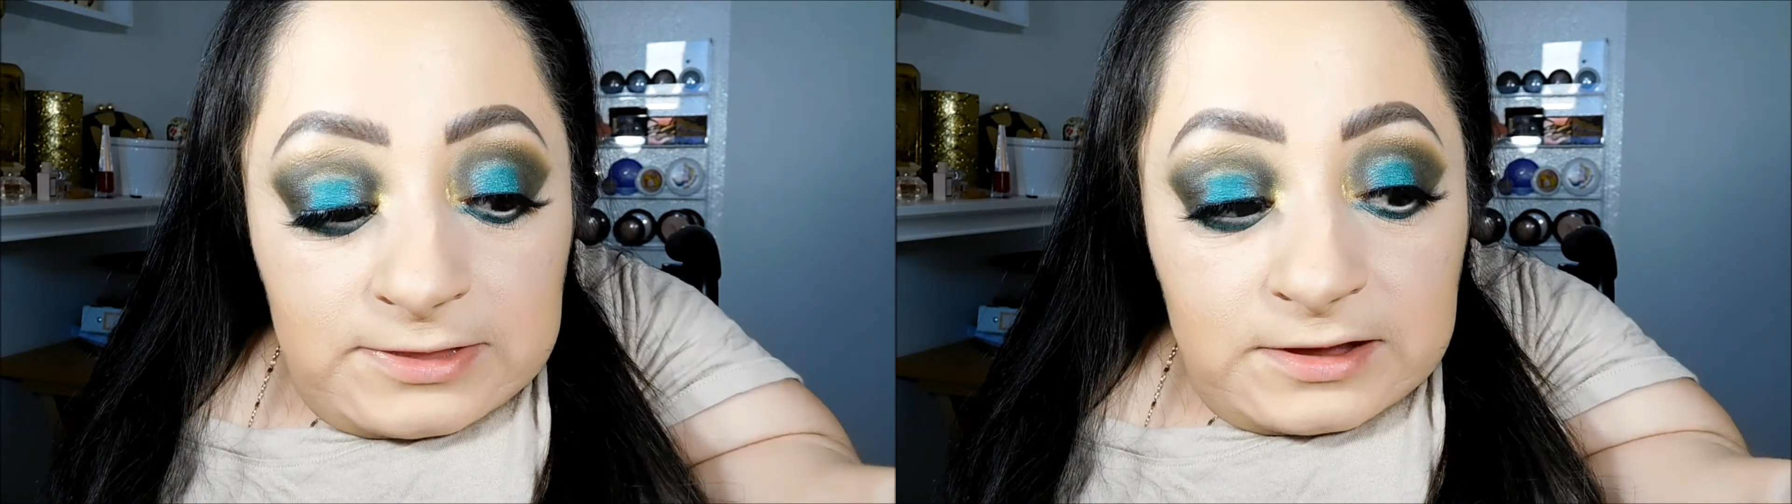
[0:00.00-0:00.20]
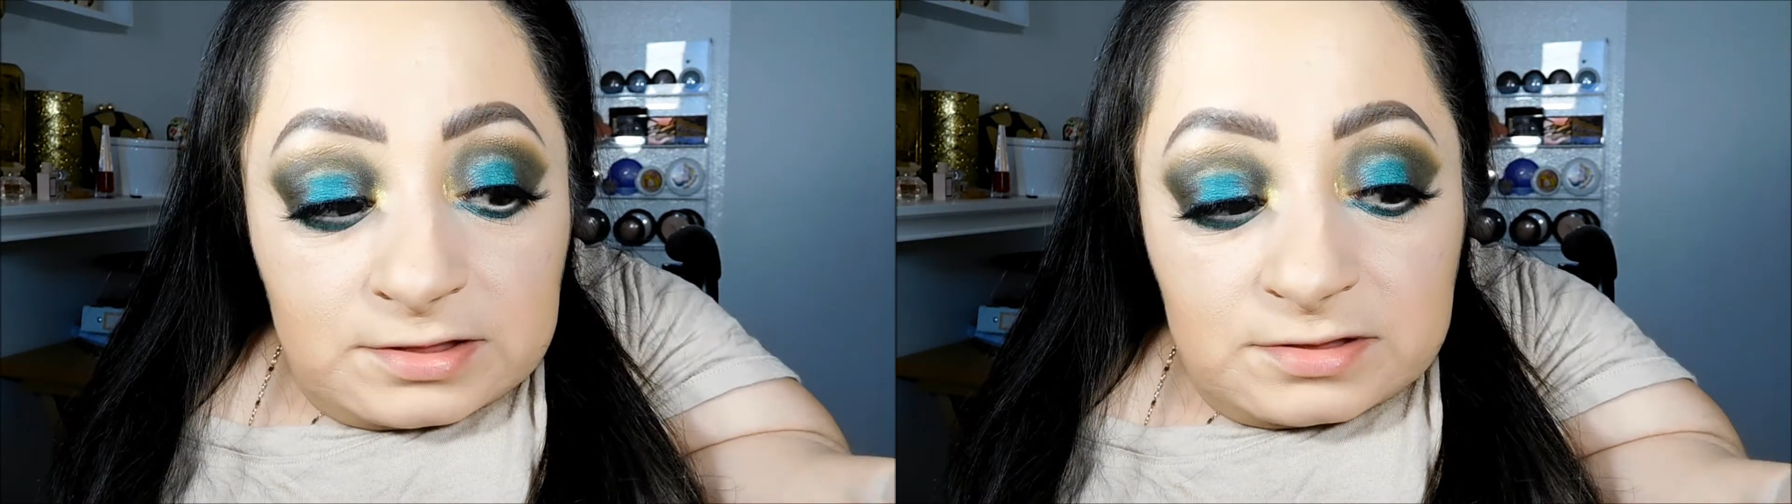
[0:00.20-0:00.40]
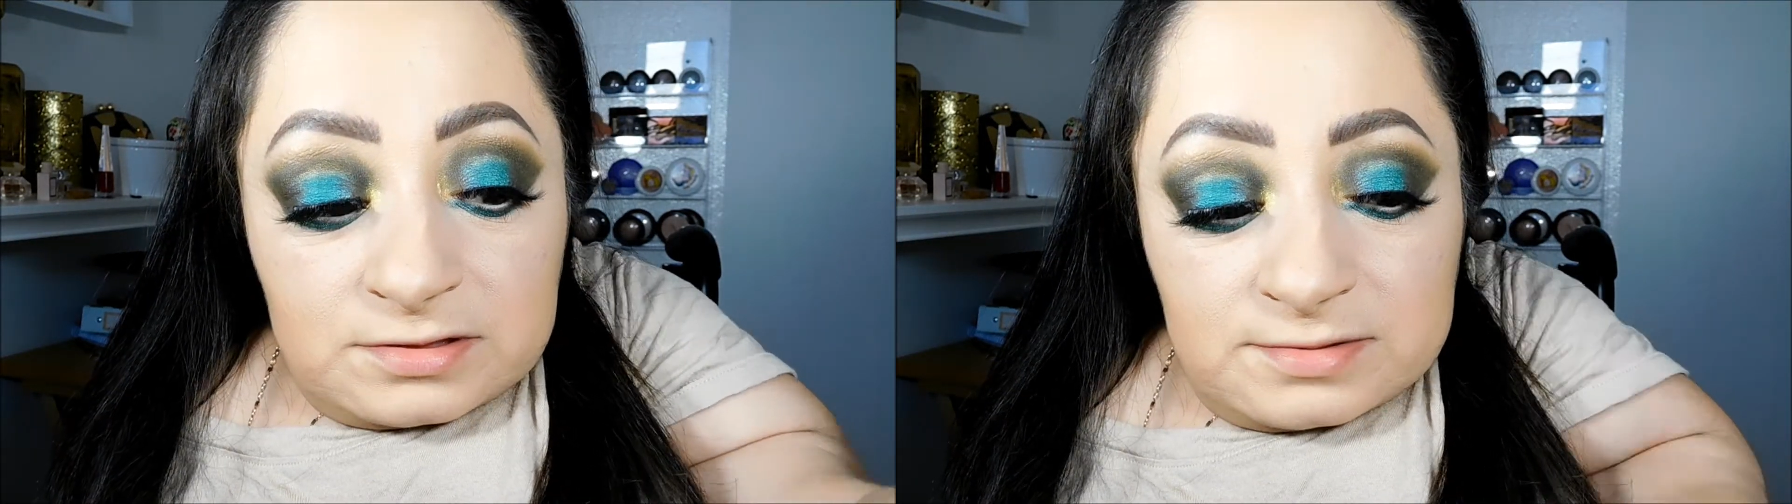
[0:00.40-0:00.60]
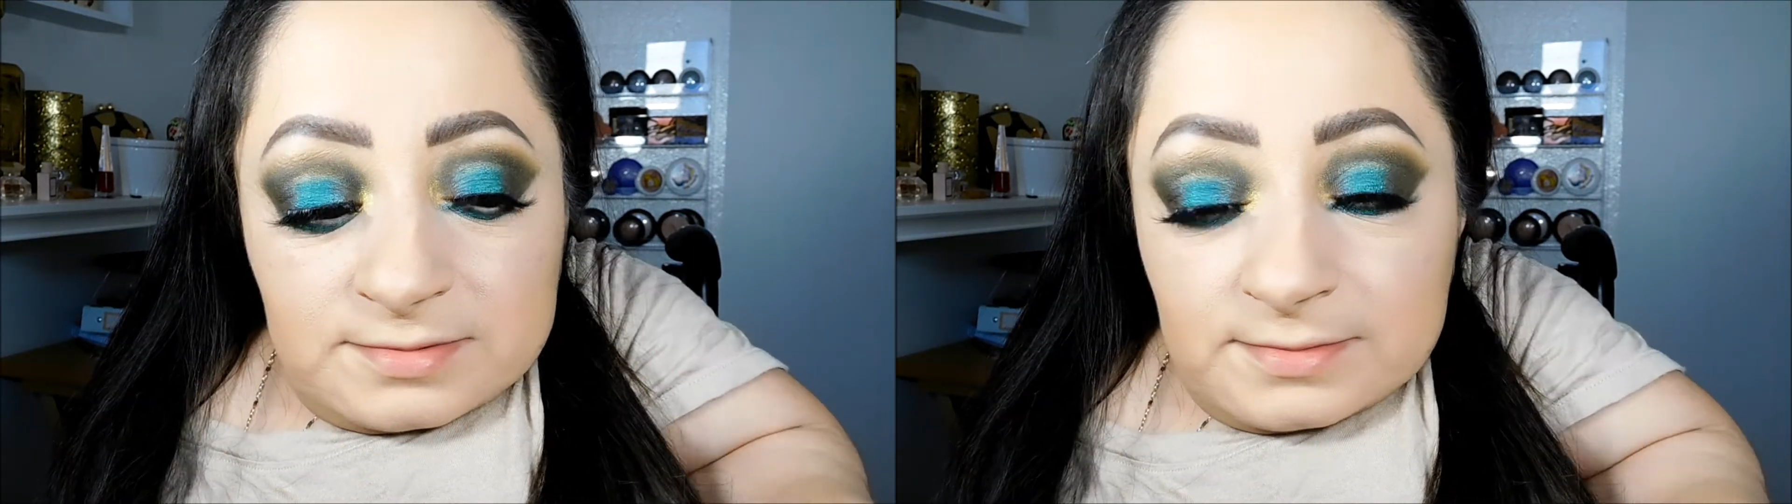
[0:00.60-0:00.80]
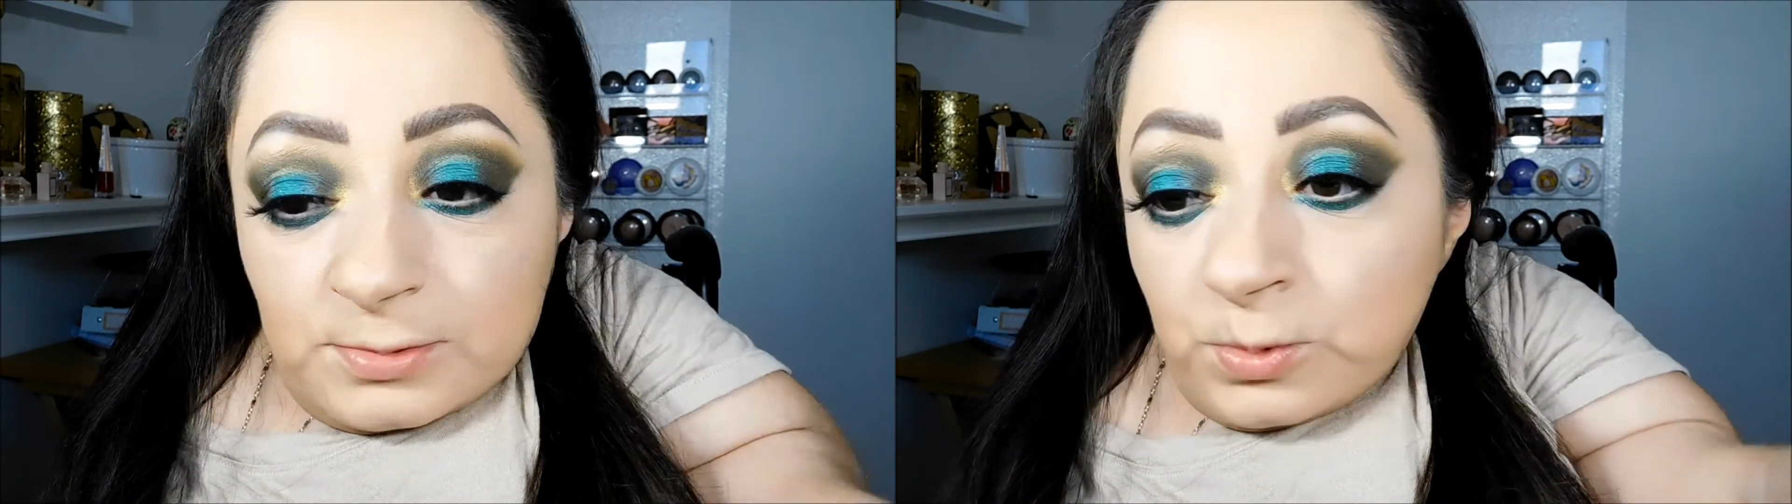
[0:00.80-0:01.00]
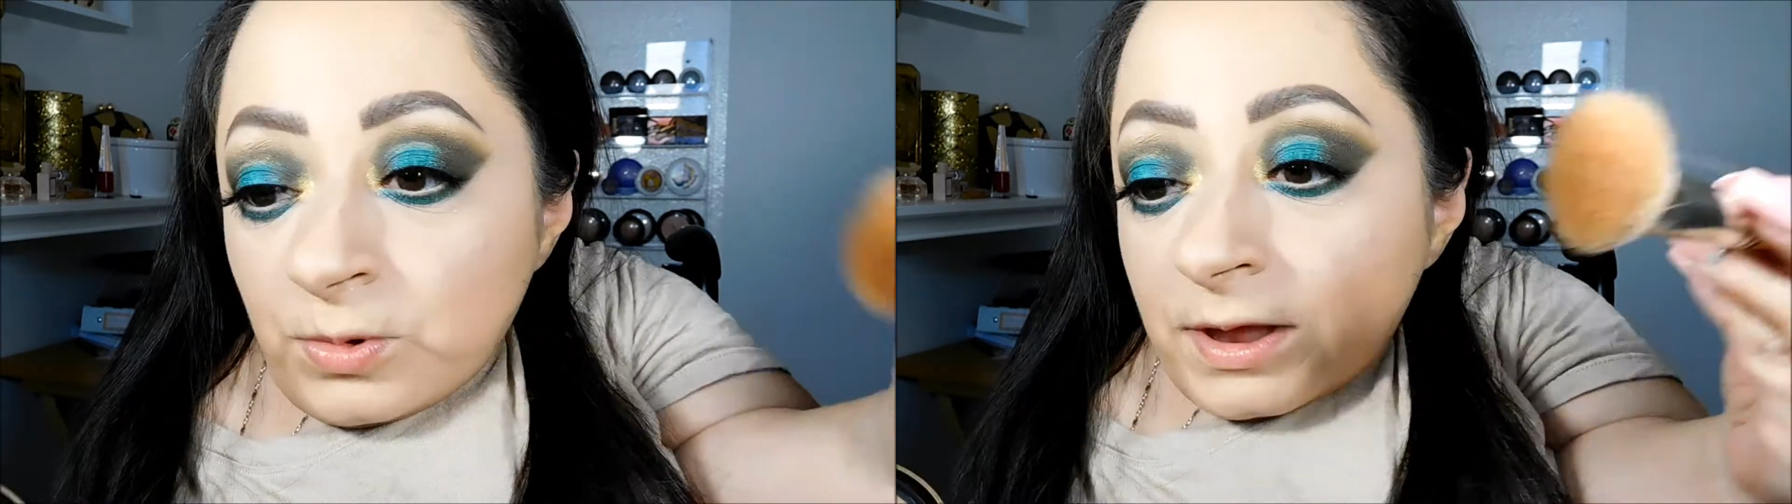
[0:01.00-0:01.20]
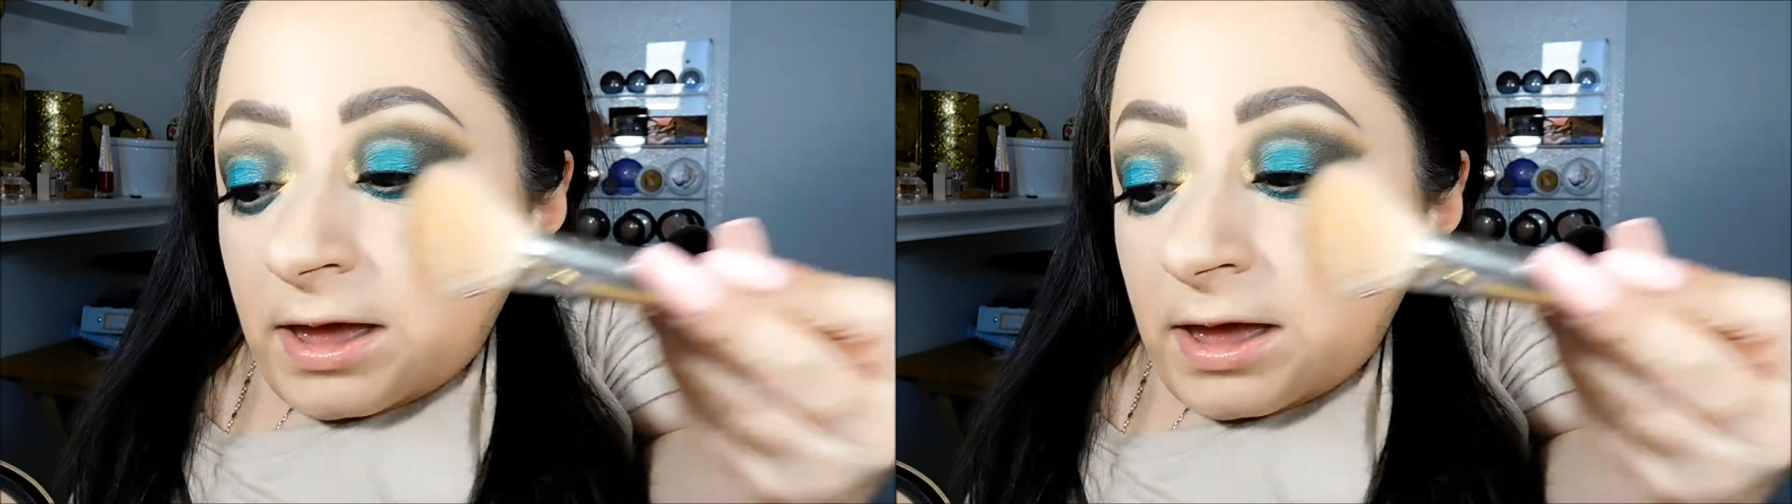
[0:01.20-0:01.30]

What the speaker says: that's what